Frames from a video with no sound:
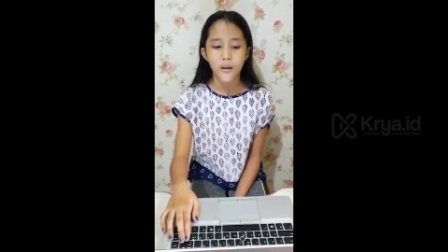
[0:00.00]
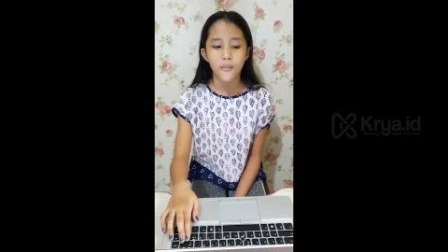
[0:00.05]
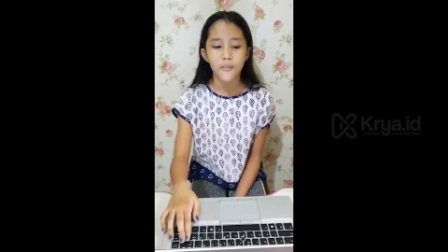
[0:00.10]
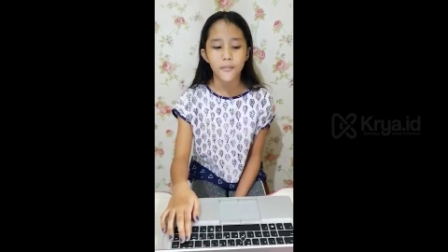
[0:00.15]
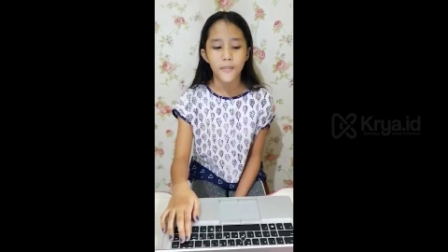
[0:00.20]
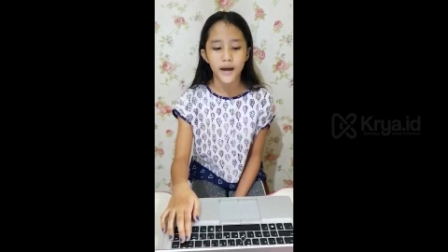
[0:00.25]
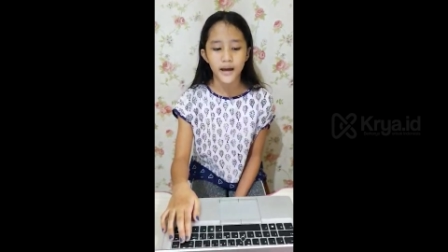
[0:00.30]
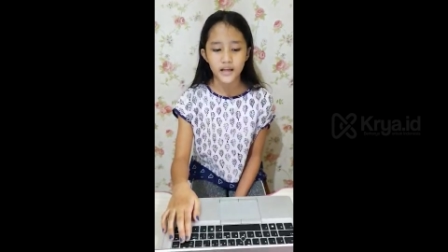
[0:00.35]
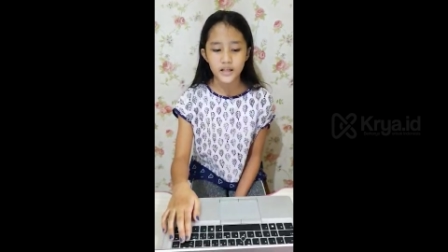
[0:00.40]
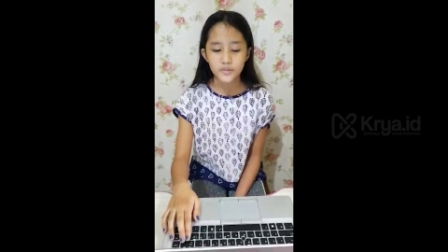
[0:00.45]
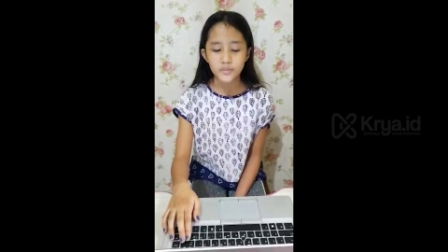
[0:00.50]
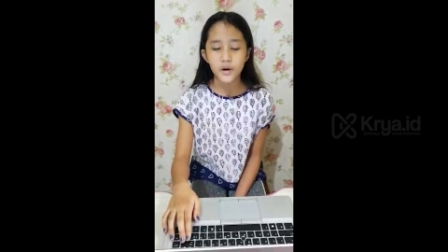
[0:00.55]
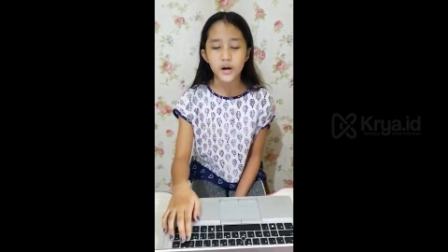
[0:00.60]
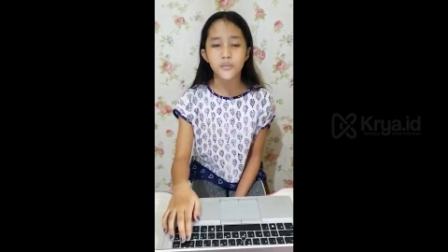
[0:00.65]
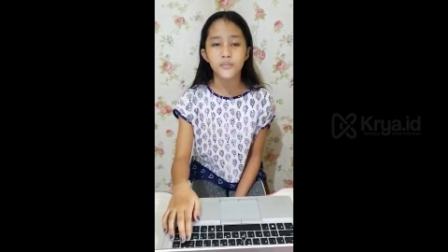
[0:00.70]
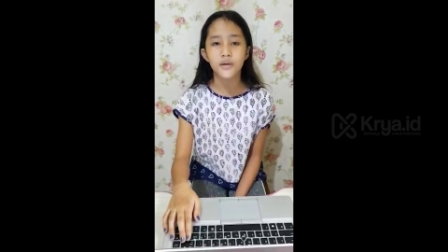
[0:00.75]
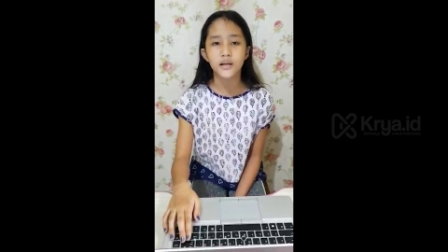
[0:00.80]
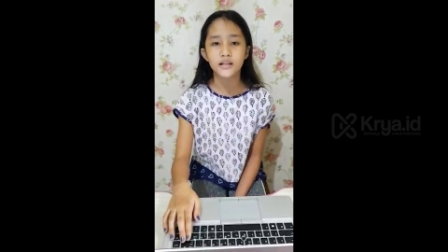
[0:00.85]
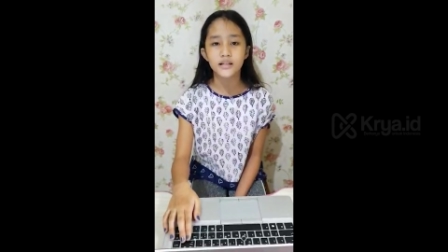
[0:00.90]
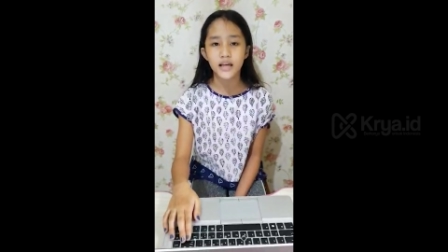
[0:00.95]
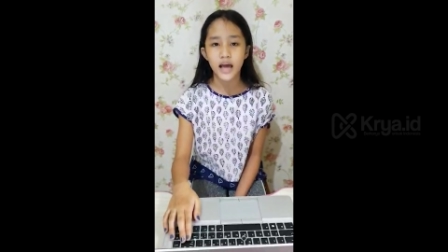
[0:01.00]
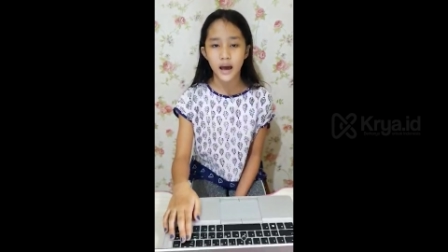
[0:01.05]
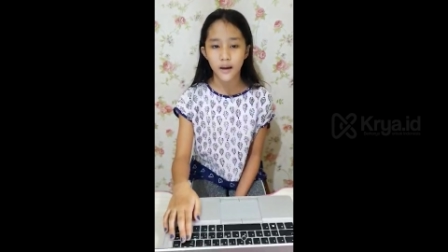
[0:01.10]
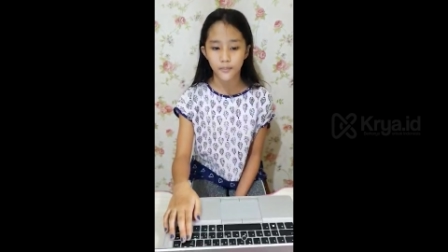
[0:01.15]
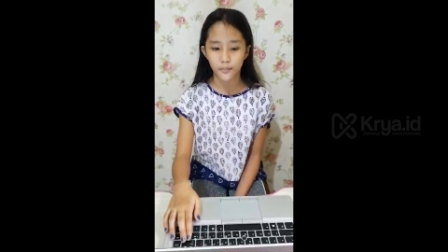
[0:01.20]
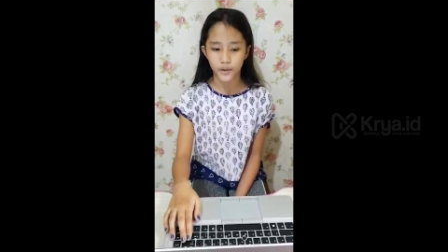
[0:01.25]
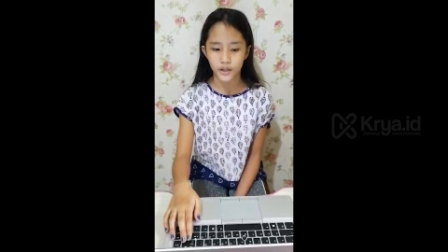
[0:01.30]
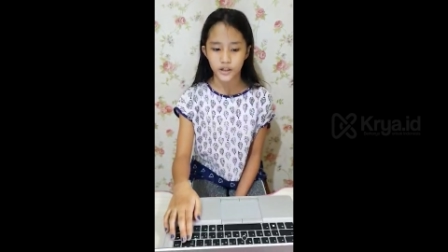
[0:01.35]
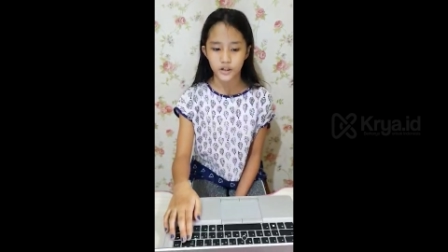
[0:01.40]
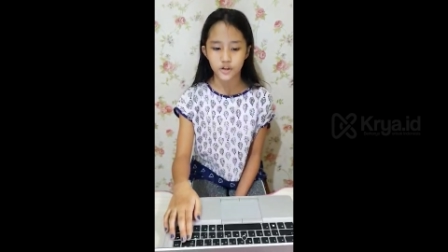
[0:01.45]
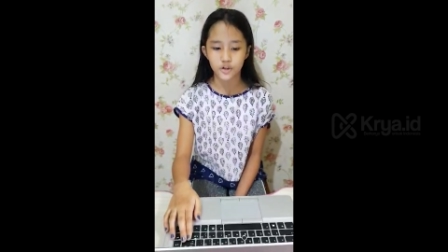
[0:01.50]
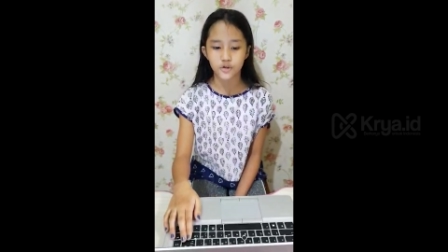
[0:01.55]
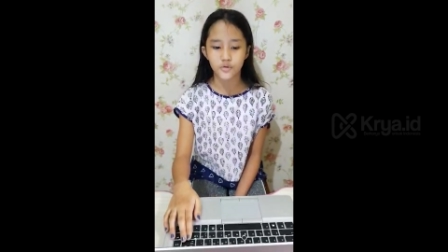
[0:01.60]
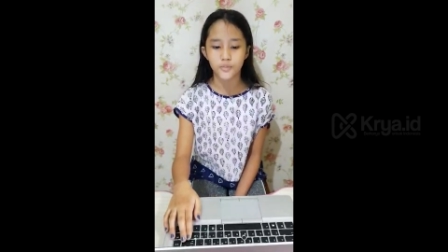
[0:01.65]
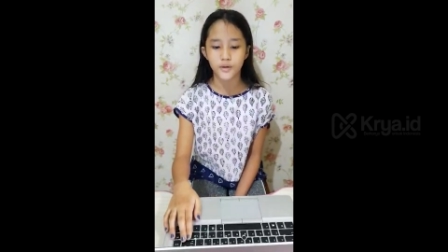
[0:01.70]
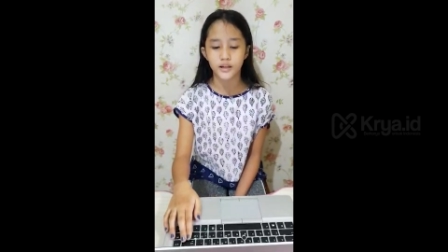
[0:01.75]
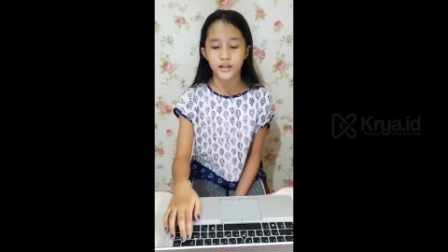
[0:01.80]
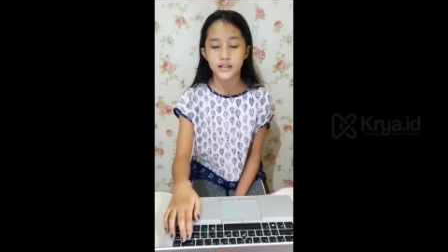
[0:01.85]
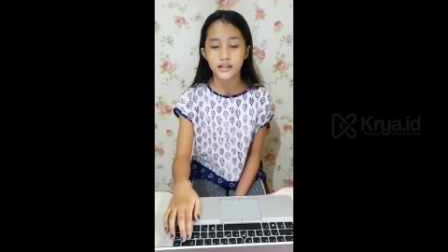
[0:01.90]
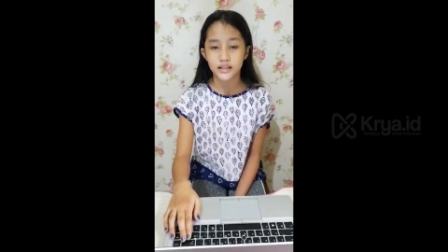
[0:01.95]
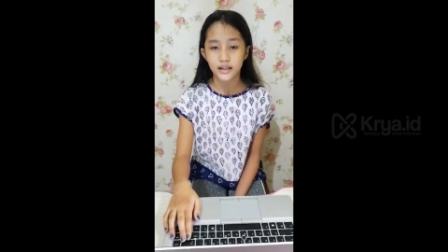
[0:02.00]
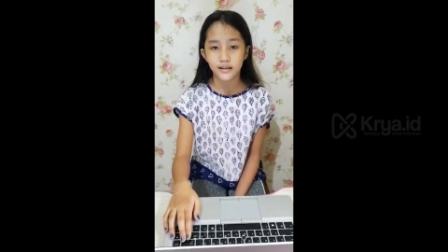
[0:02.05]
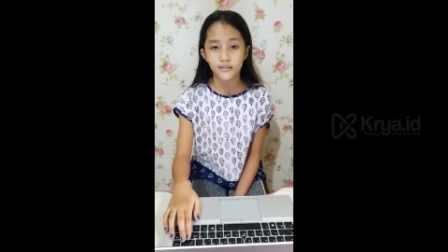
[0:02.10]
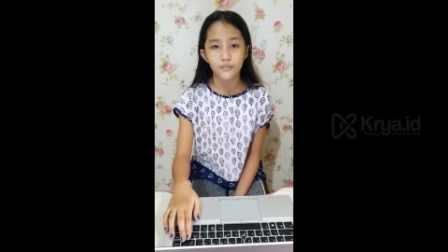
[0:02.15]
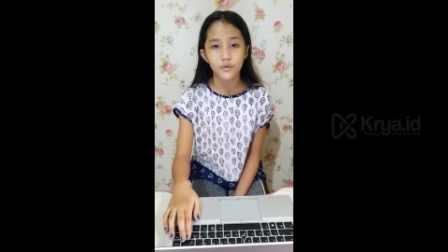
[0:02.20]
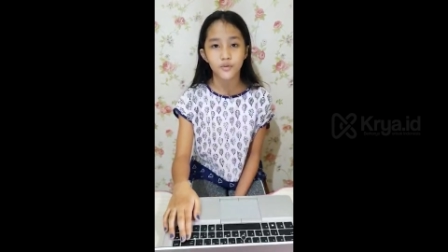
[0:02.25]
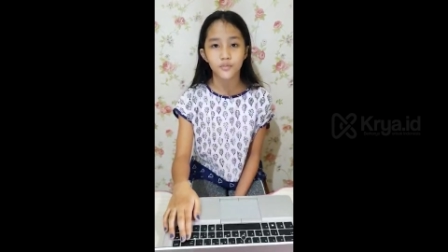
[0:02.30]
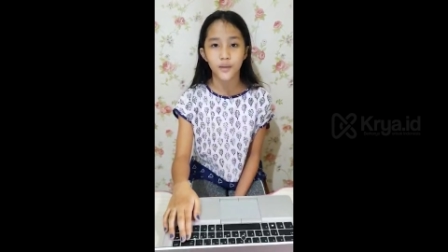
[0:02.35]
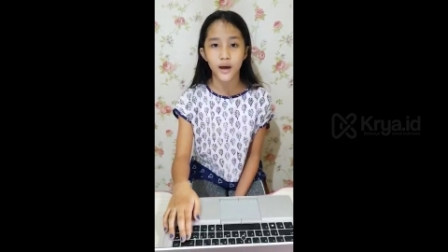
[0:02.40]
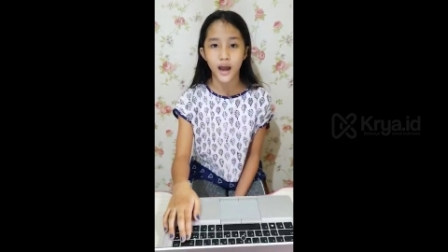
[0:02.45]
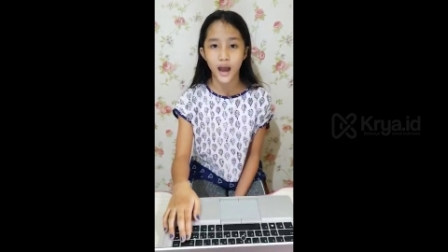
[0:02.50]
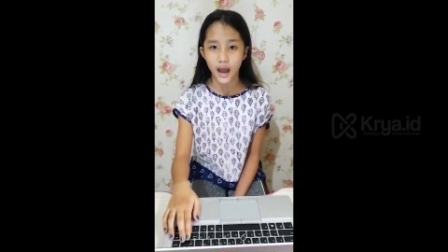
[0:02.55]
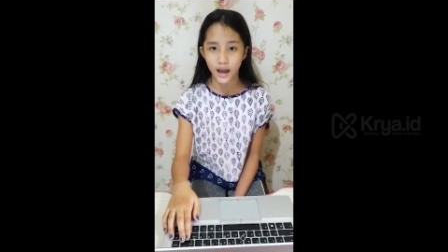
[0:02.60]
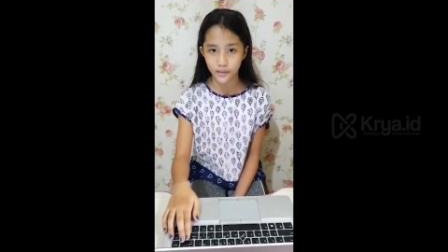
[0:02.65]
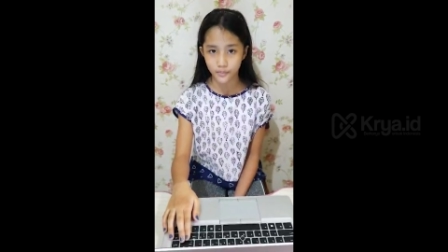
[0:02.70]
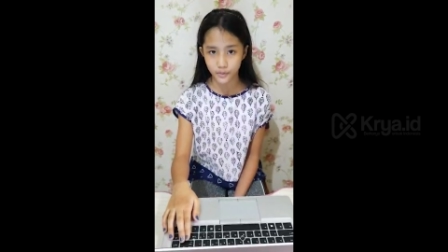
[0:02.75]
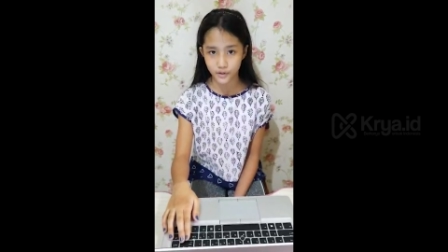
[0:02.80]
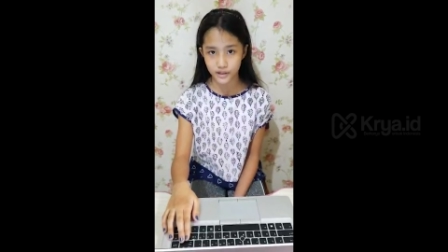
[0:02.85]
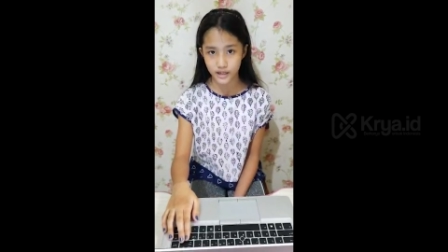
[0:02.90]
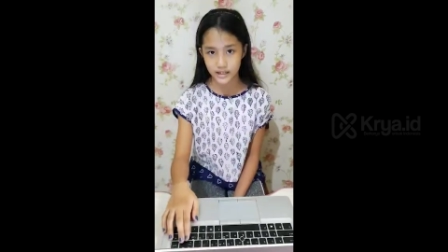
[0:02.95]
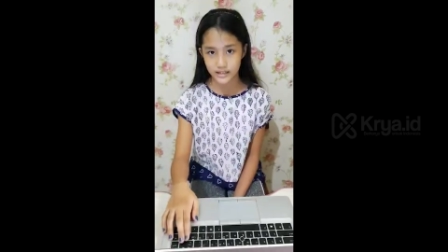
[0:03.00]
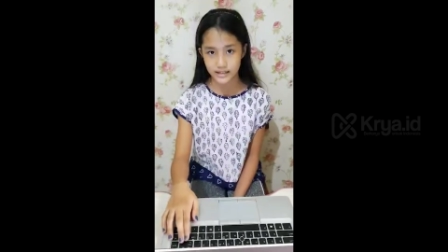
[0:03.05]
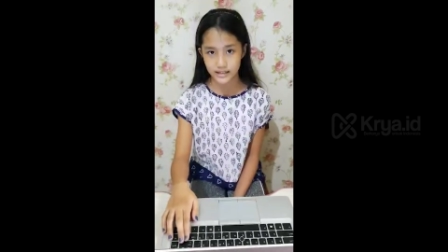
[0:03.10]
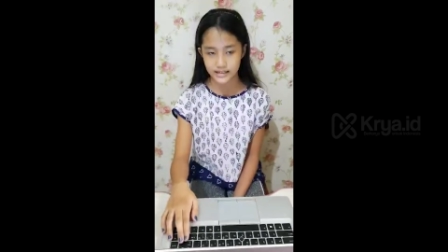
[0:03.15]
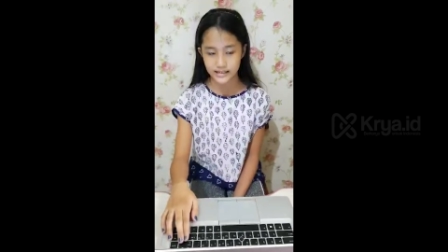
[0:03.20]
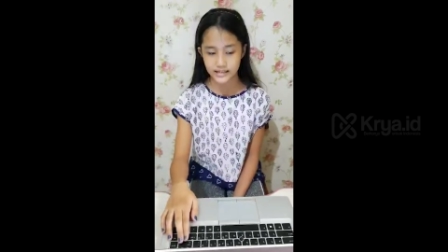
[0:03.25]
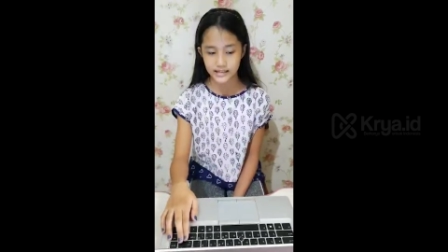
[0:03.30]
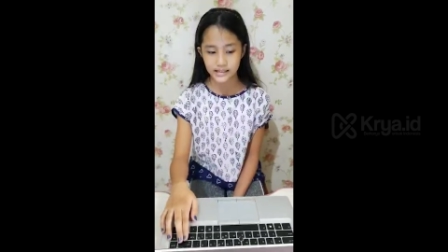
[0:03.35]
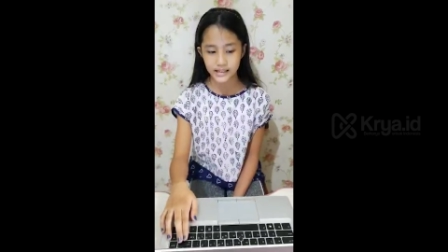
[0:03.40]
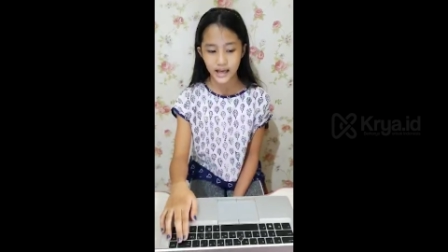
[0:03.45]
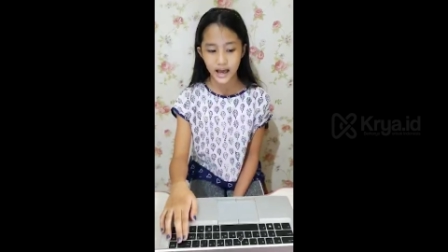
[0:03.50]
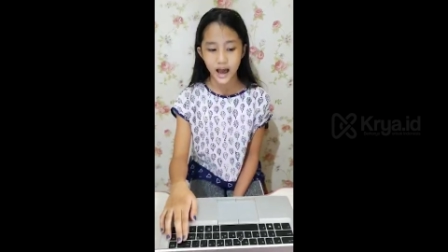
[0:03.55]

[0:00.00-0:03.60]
My experiment happened to be the same with my hypothesis.